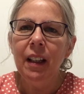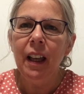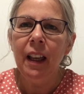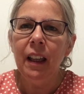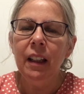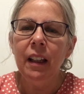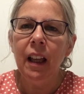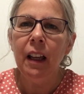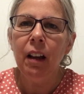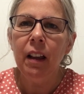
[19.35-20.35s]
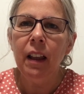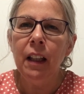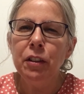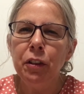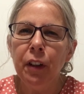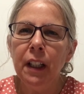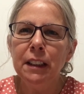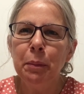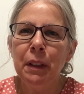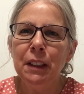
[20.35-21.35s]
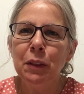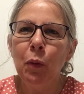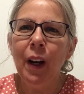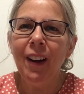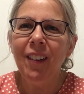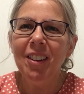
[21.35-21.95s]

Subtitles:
and to your husband as well,